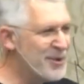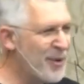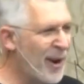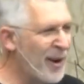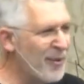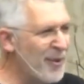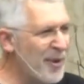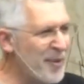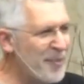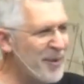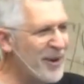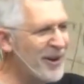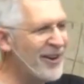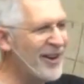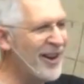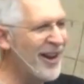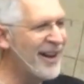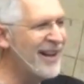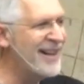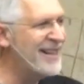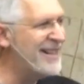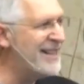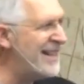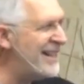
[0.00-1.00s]
Why don't we put it
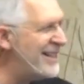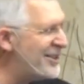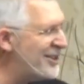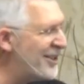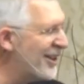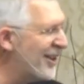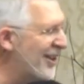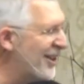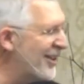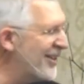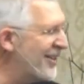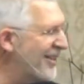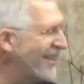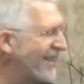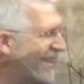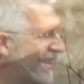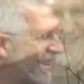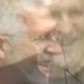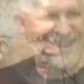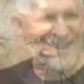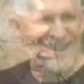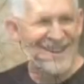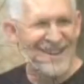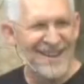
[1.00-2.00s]
on a t shirt?
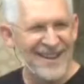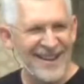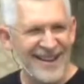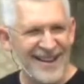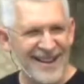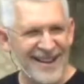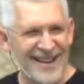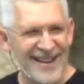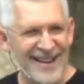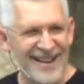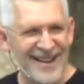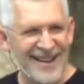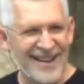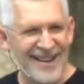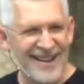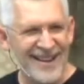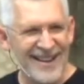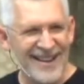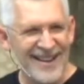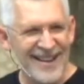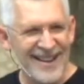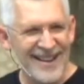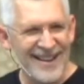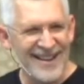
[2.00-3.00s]

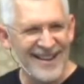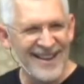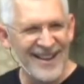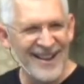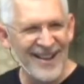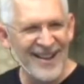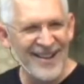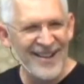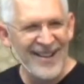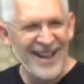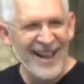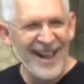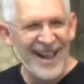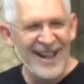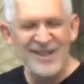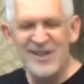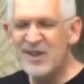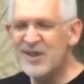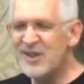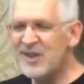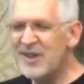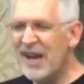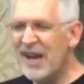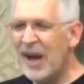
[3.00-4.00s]
You know, and
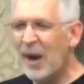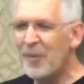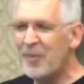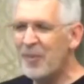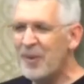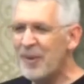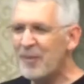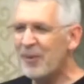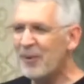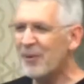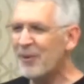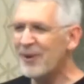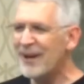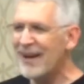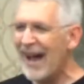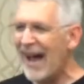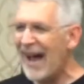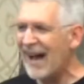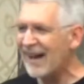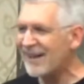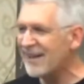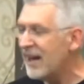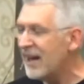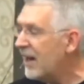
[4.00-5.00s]
just see how people
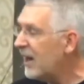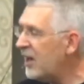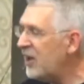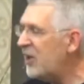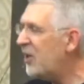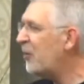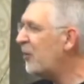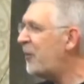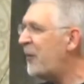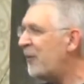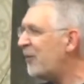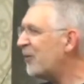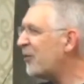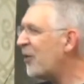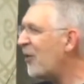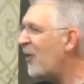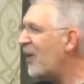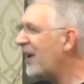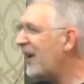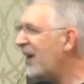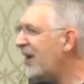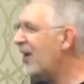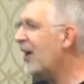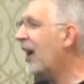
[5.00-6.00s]
react. You know, people don't
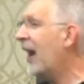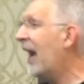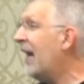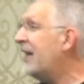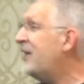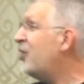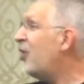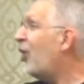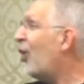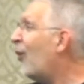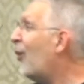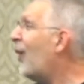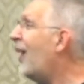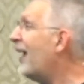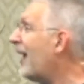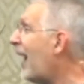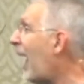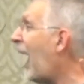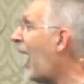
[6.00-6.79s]
want to hear it. And you know what?